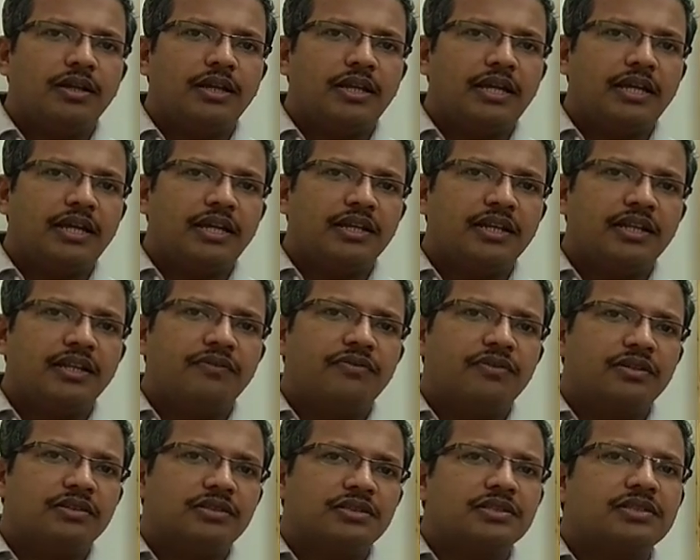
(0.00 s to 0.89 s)
And if
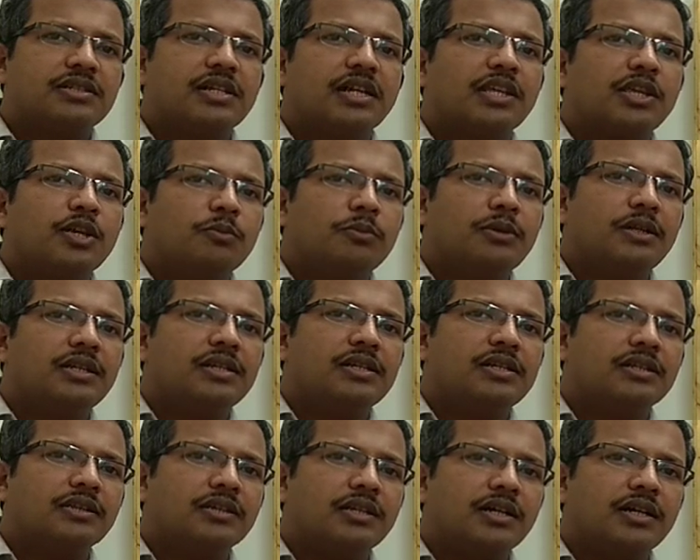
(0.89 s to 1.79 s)
you are just
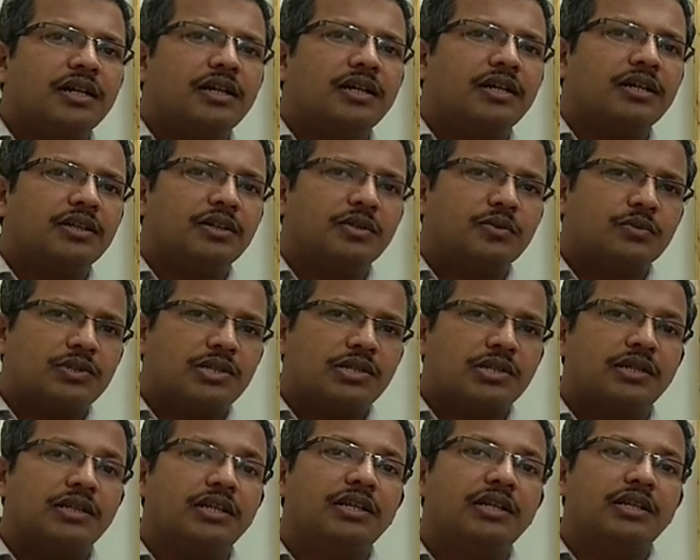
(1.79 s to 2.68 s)
accumulating the content to
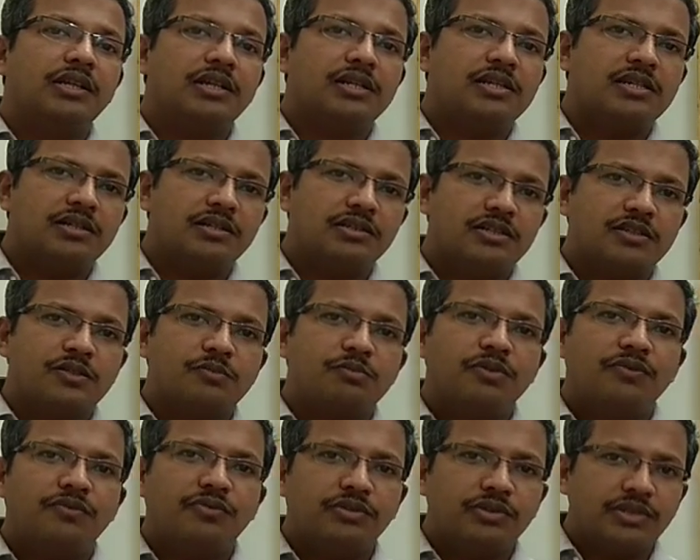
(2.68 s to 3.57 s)
study later just
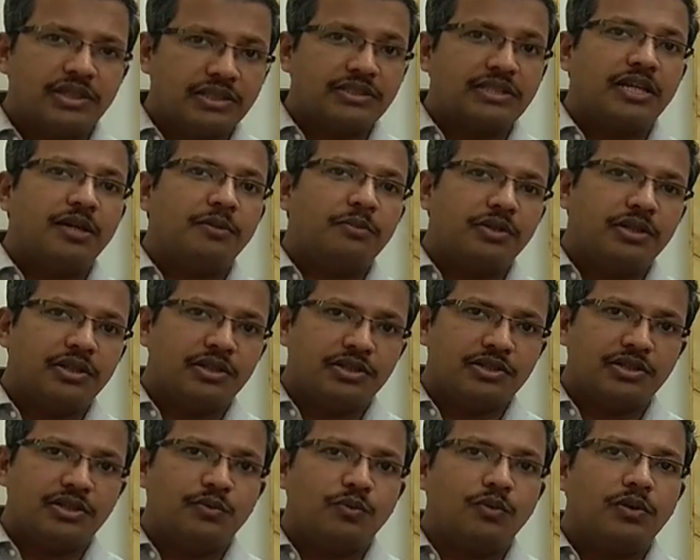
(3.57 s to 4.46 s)
before the
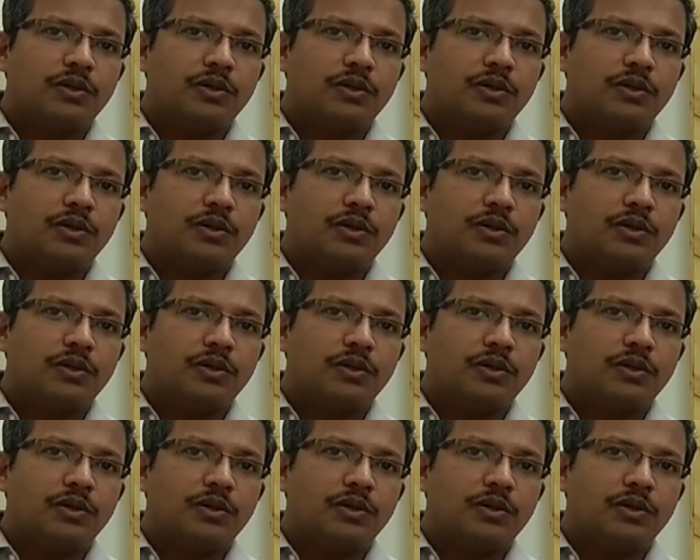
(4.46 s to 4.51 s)
examination,